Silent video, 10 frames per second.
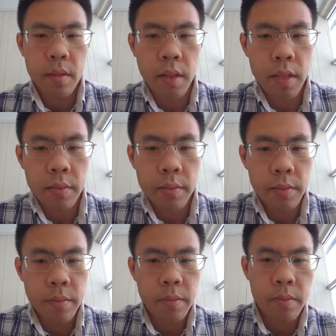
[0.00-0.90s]
Yeah.
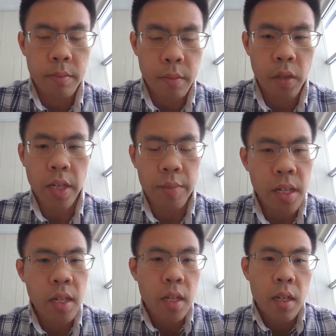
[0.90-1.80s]
Okay.
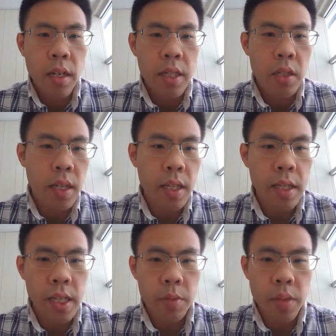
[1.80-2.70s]
Okay. So I think
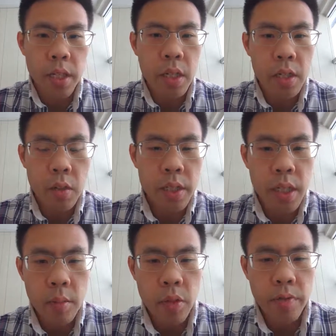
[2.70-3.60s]
that's pretty good. So in
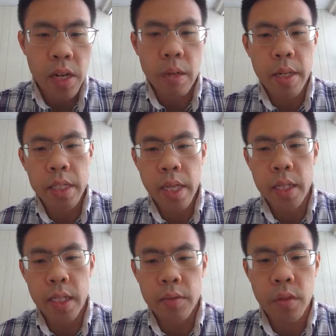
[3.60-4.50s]
summary, Firebase
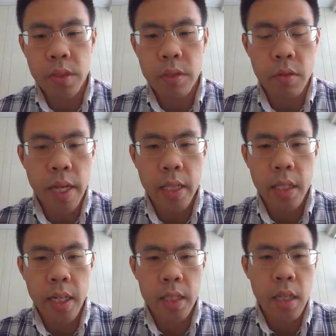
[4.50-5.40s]
Analytics versus Google
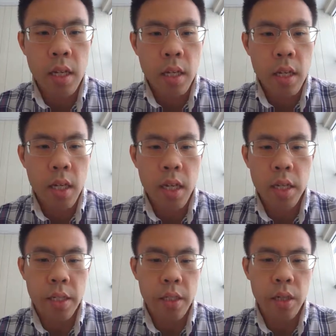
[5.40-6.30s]
Analytics.
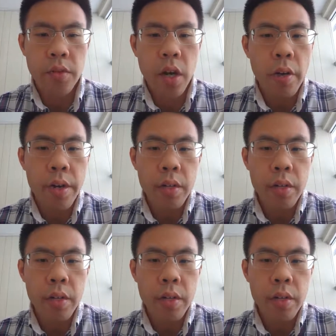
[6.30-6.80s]
Uh, you know, if you're already